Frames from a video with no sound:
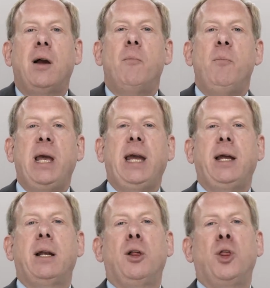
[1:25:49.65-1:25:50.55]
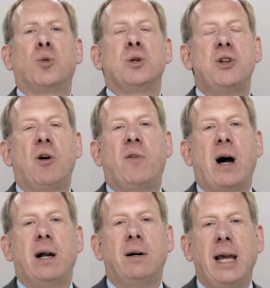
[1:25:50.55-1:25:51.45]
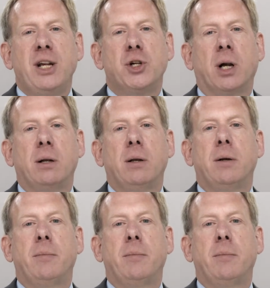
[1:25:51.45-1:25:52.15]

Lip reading: mean there was no violation,